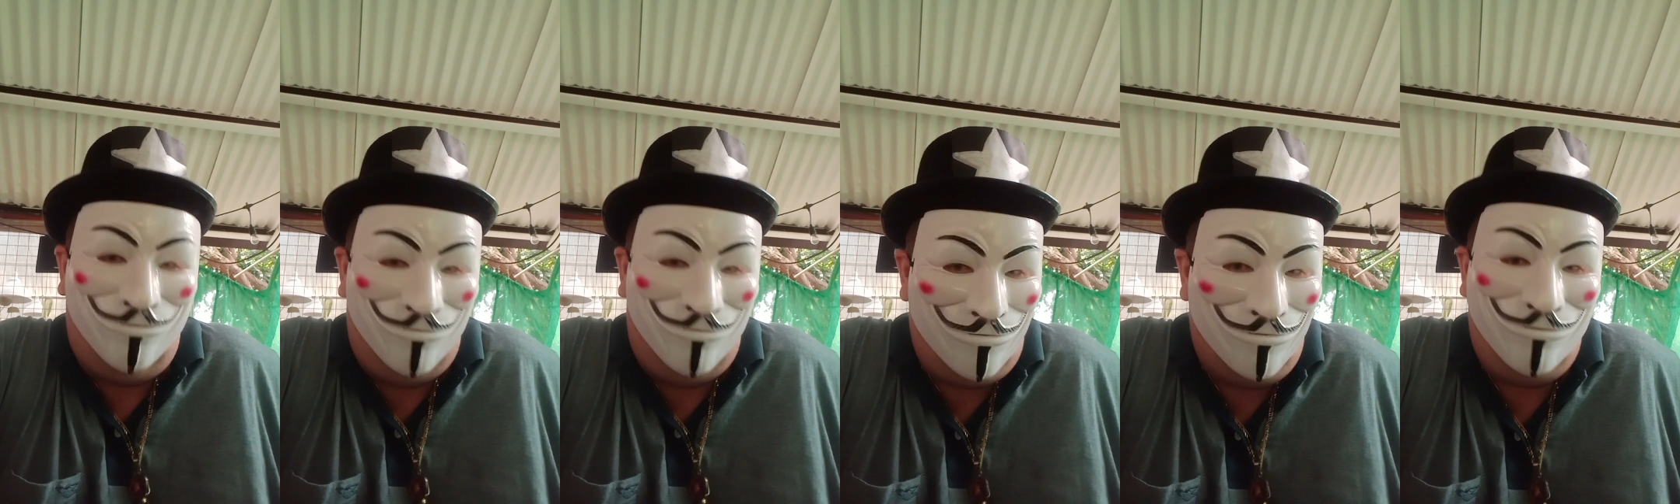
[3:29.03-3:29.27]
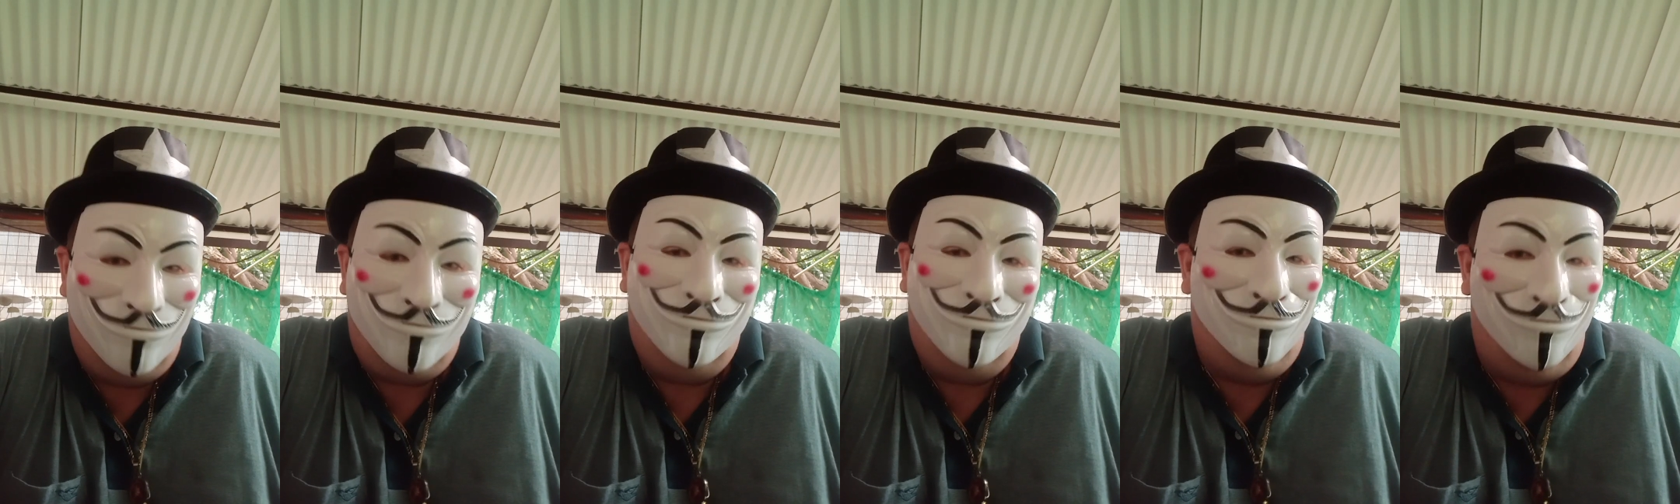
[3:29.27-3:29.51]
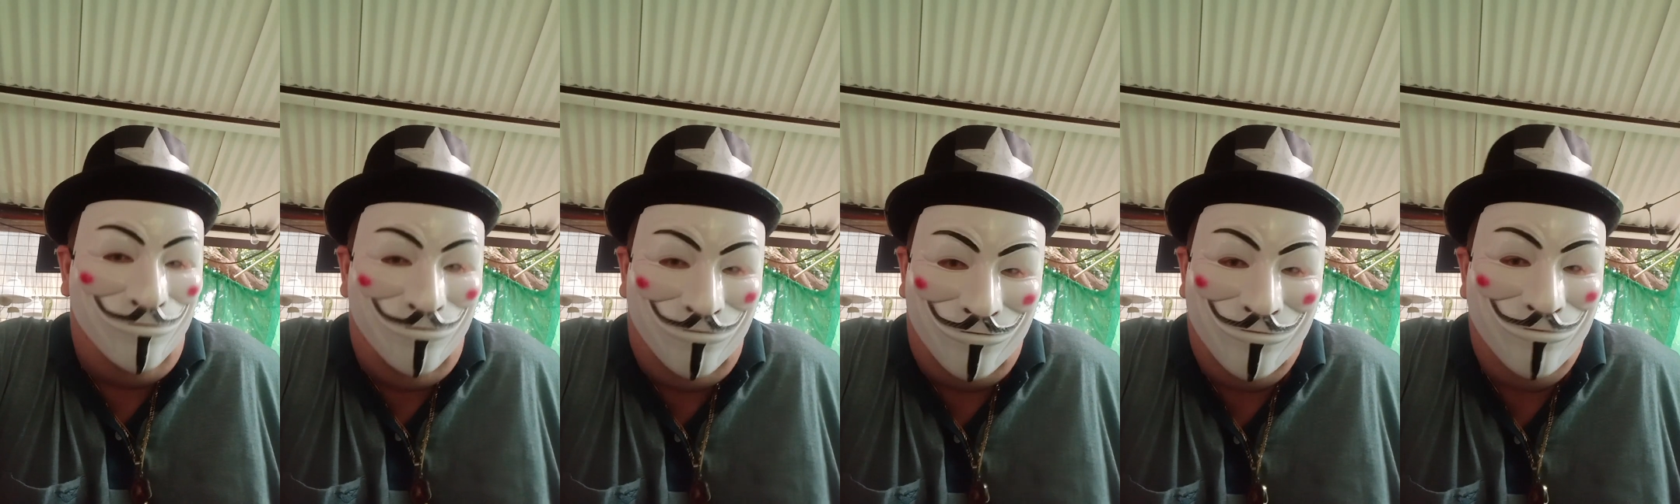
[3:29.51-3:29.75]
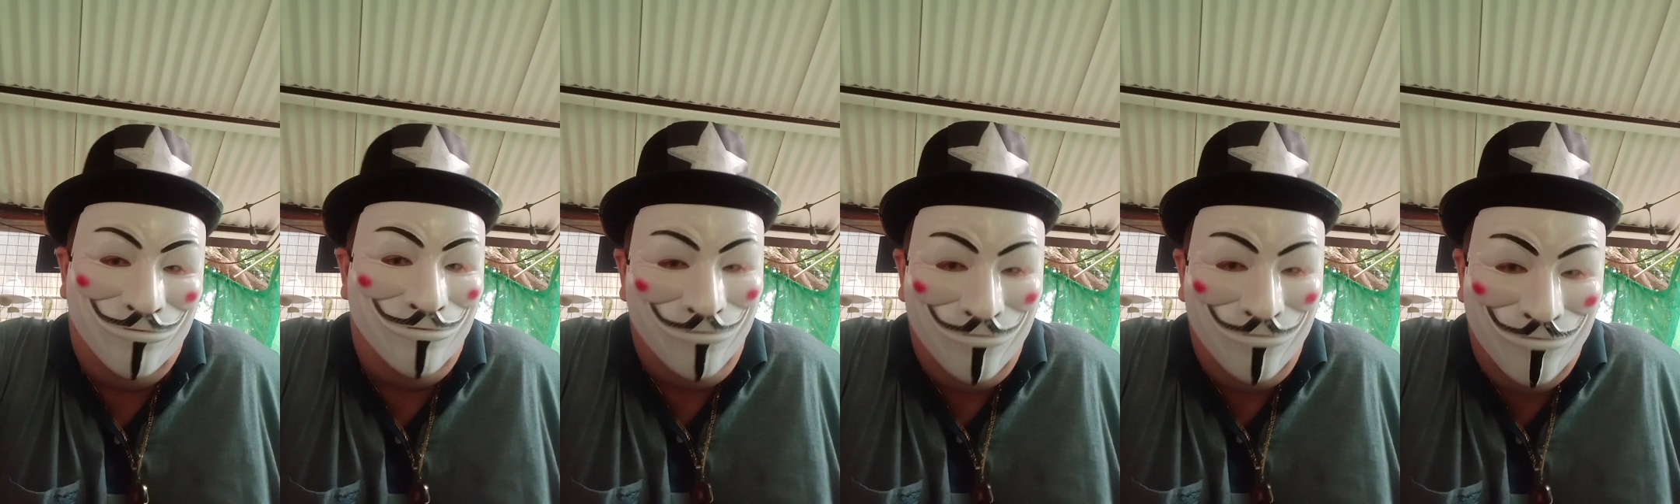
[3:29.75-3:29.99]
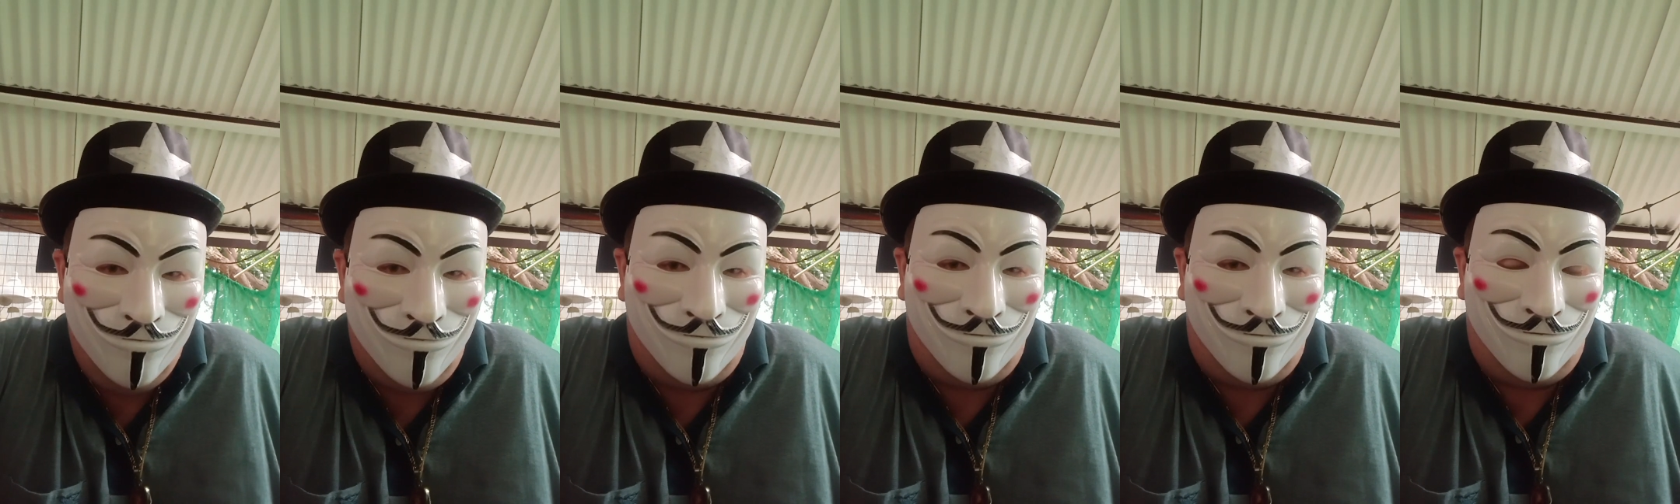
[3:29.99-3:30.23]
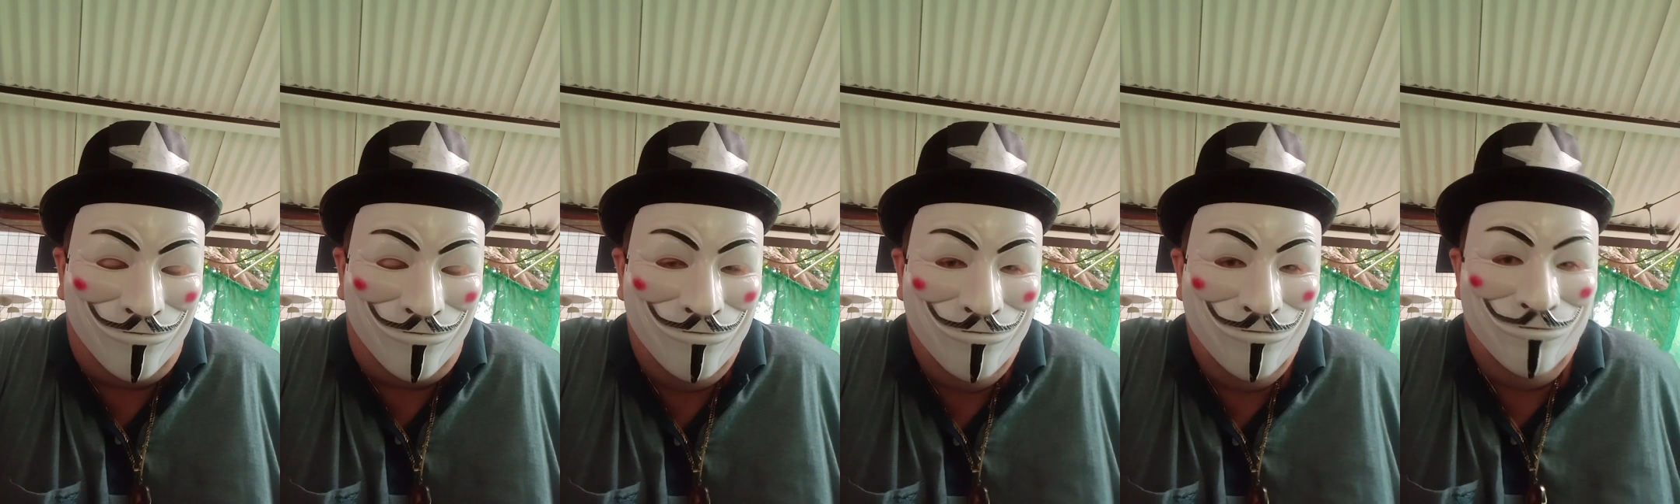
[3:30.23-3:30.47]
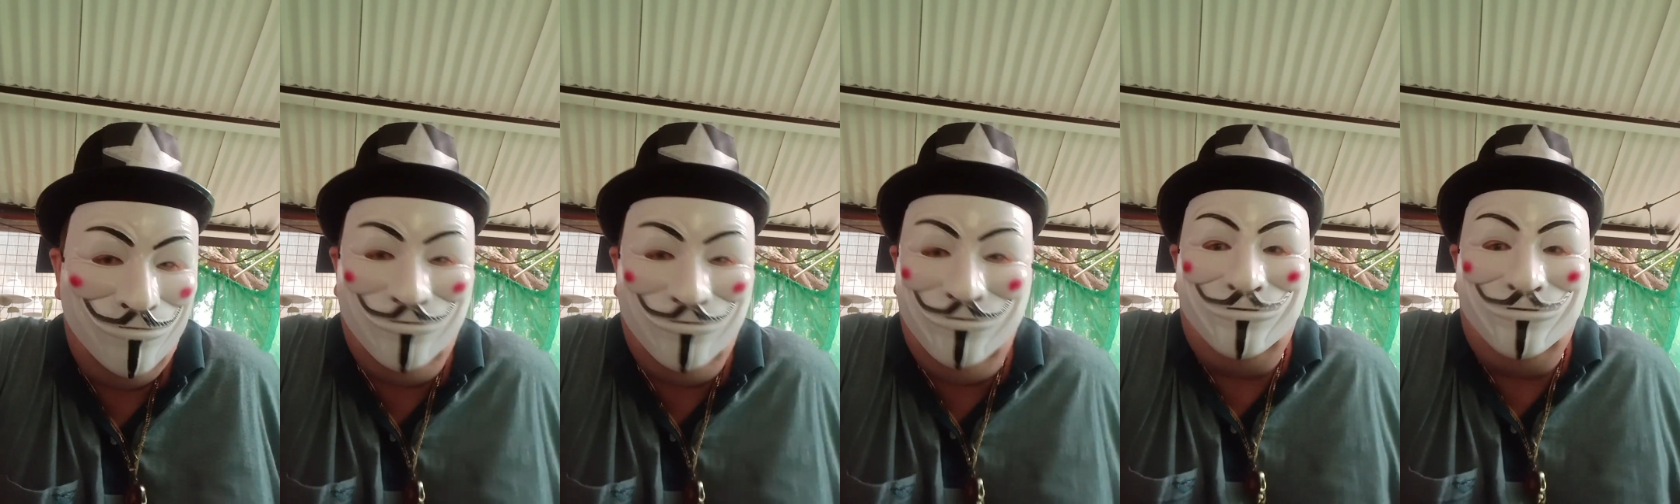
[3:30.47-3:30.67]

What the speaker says: other than what it is.